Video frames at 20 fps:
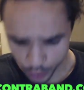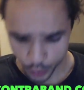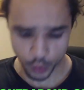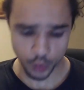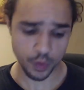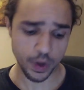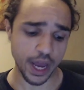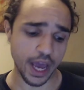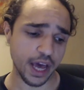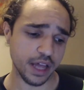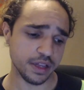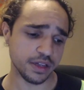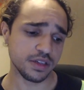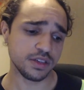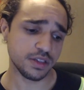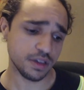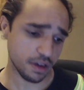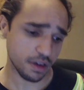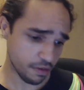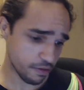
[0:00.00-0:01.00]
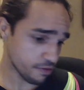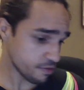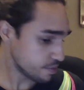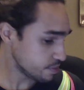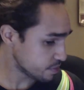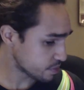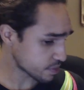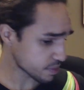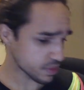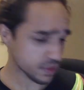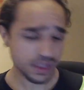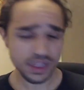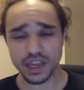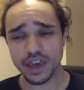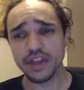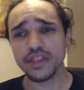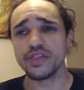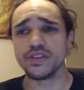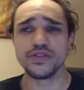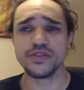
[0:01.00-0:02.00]
new knowledge of
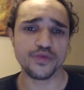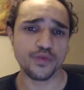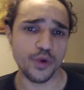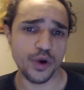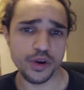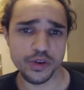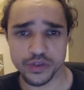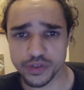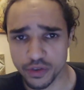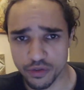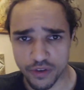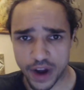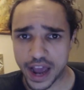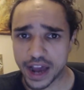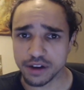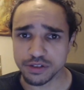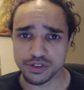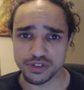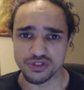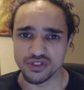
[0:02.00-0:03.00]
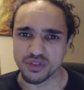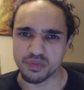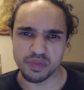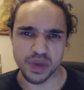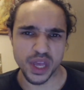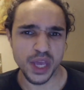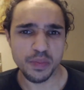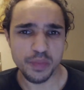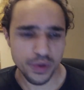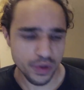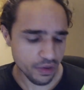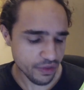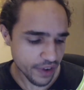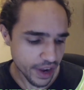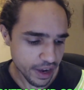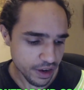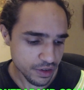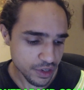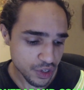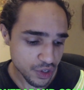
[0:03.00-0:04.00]
this world around you, the people
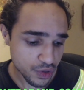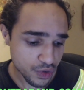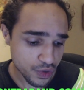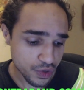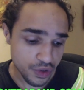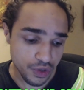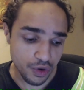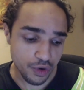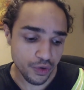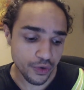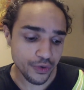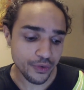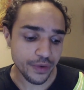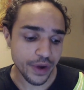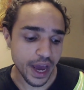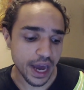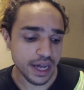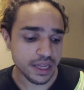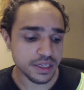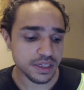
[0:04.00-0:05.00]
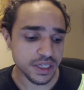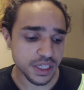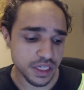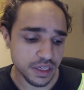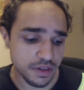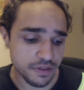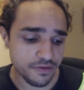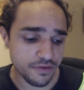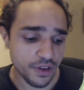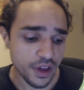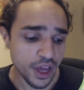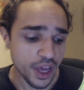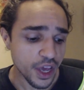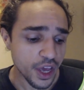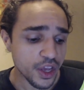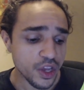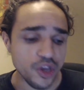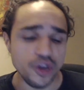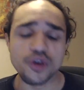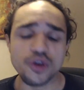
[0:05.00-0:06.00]
around you, new knowledge of,
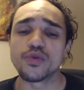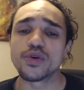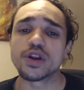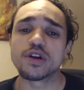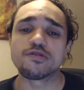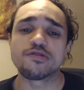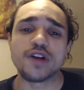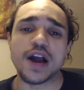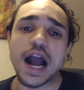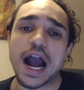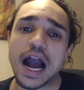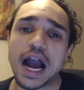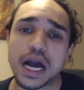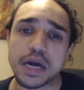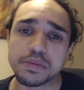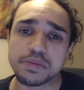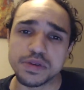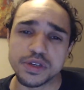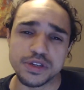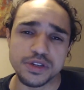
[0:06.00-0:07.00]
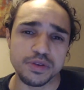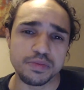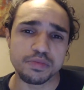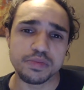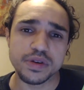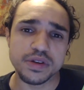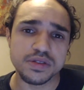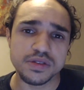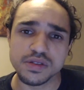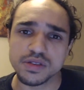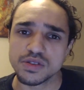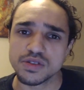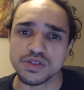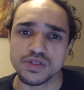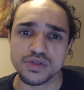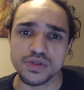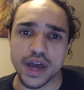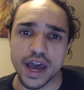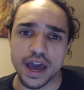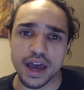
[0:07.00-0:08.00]
whatever hobby or business
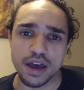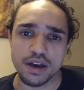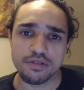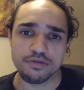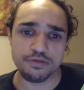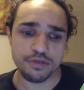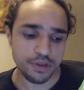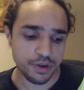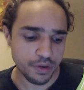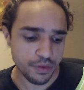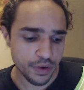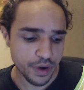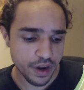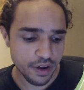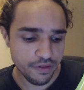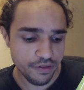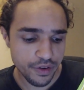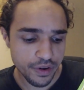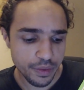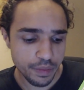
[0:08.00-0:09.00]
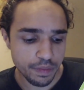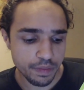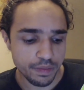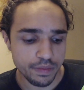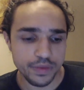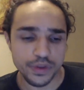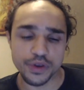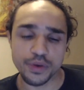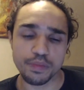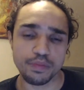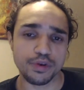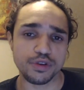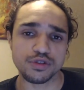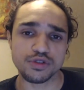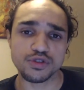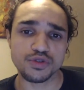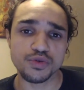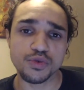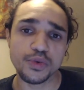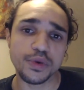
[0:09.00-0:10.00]
you have or whatever you're
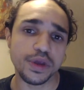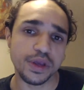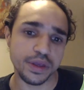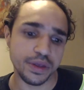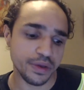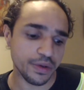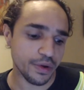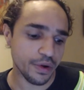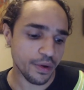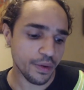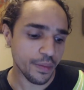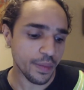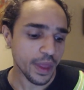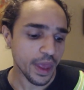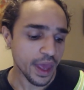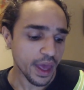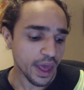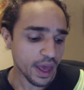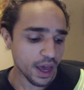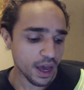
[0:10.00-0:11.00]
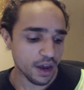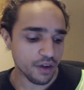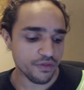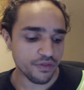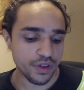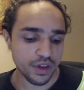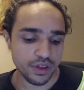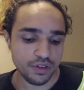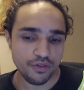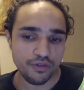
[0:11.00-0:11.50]
pursuing. I feel like the